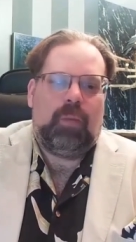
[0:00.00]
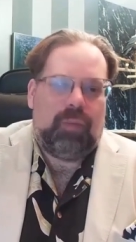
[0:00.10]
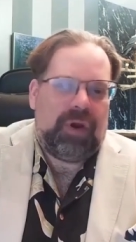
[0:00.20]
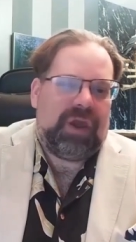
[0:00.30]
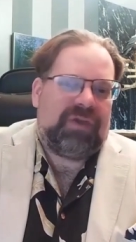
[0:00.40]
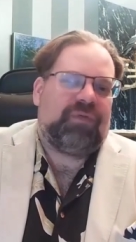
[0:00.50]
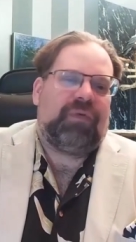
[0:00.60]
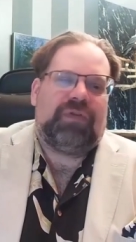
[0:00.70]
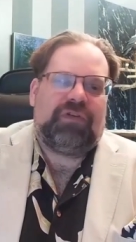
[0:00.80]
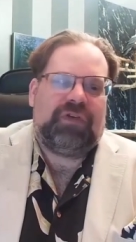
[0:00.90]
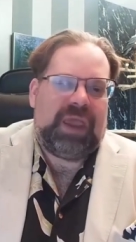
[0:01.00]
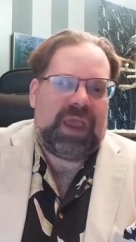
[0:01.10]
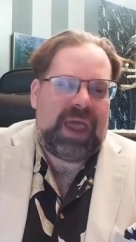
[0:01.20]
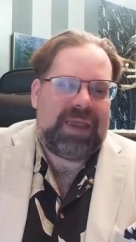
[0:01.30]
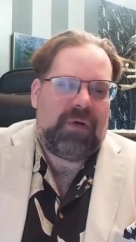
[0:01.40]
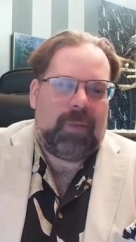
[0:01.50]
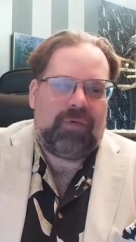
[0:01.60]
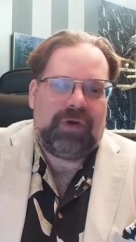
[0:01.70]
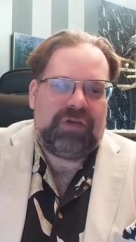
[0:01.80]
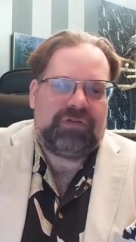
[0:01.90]
BRICS with the Shanghai
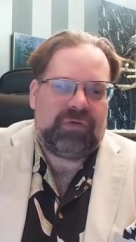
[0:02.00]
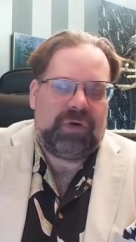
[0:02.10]
Cooperation